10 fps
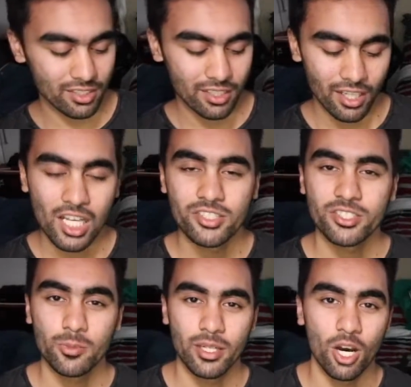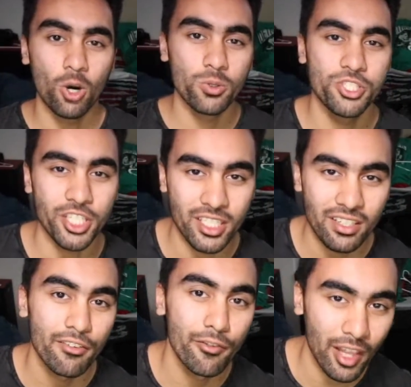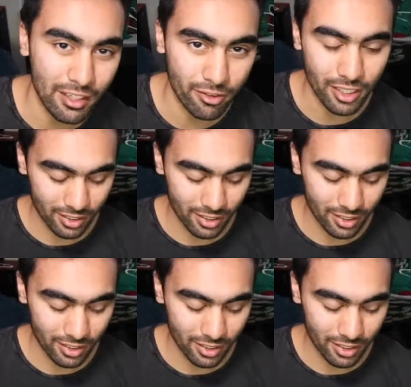it a little bit of OG flavor.